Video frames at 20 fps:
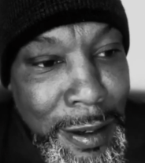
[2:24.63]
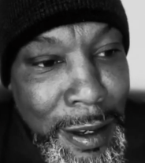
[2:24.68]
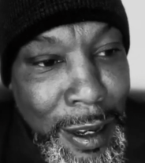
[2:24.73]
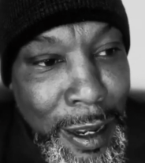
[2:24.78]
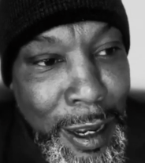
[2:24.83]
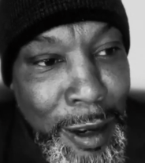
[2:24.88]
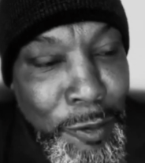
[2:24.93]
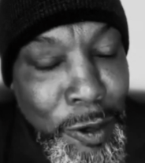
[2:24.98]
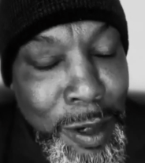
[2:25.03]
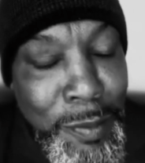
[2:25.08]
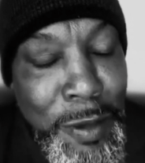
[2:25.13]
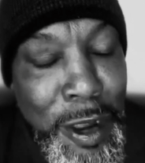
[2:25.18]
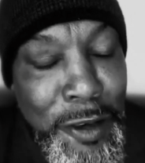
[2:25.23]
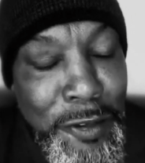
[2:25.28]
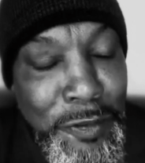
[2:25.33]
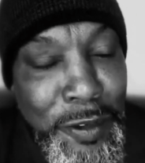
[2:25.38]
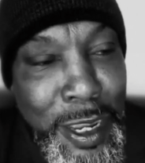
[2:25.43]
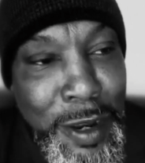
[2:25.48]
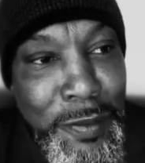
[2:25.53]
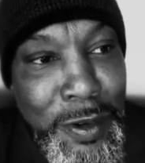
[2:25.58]
One of my
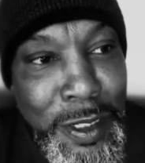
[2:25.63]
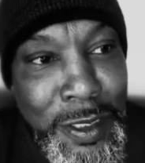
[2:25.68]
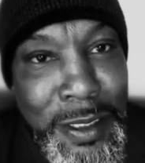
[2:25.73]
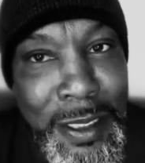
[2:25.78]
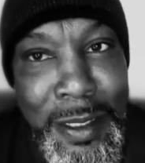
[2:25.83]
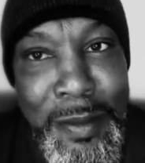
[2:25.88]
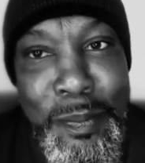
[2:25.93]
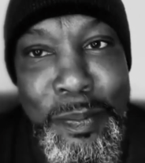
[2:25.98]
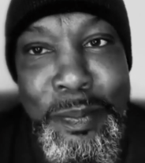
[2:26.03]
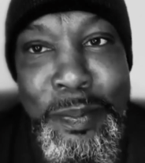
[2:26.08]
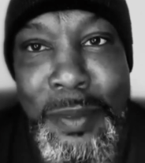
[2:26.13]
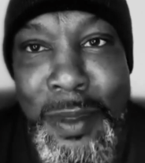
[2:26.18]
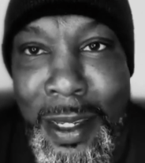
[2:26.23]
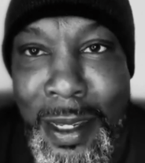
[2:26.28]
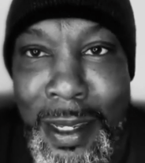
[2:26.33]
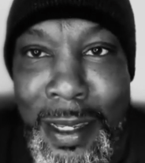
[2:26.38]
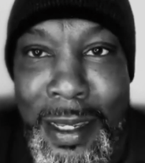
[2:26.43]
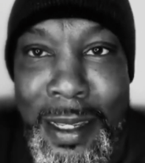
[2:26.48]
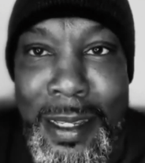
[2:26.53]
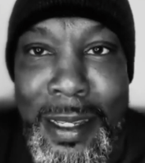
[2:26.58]
favorites,
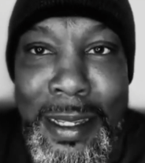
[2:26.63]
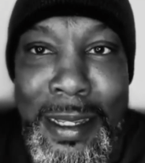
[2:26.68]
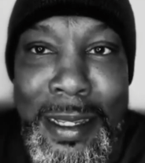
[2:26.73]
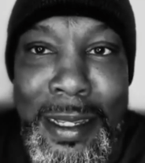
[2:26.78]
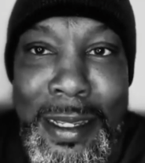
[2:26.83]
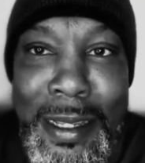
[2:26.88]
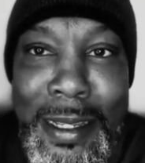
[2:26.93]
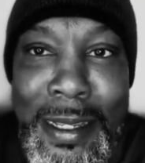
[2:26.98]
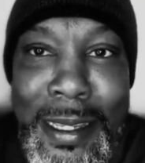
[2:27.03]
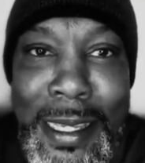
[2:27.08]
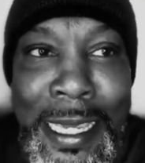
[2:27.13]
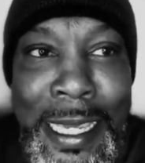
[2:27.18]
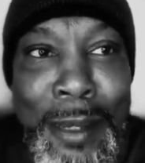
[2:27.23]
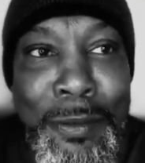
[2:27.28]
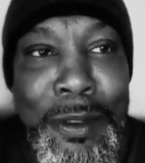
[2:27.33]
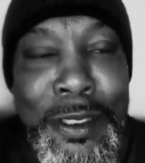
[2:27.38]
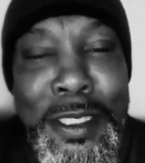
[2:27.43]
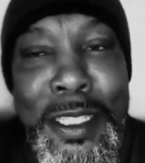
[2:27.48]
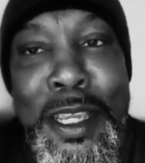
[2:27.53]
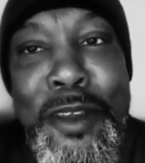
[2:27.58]
it
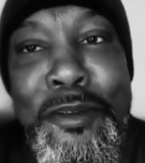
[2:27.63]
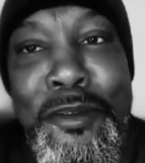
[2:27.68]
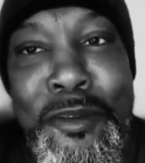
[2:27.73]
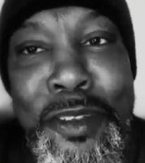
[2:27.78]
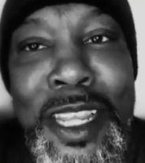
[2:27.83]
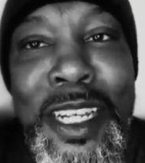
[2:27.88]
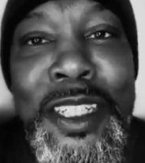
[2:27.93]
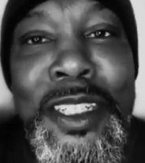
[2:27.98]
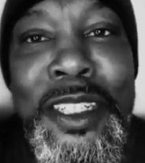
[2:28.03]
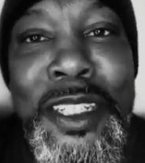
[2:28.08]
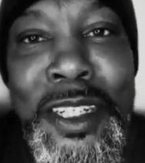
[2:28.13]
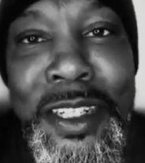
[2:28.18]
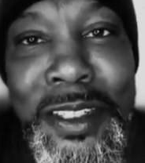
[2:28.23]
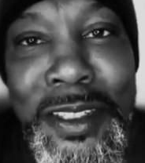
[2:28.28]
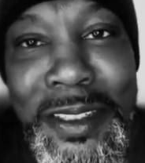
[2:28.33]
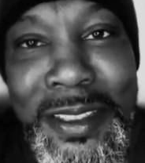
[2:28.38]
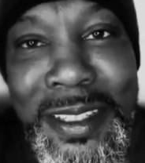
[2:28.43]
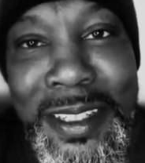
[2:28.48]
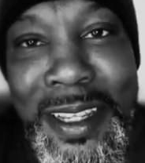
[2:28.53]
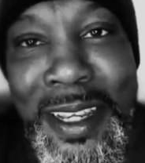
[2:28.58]
was the
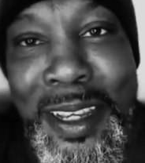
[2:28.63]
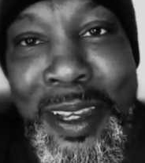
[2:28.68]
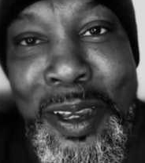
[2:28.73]
Avengers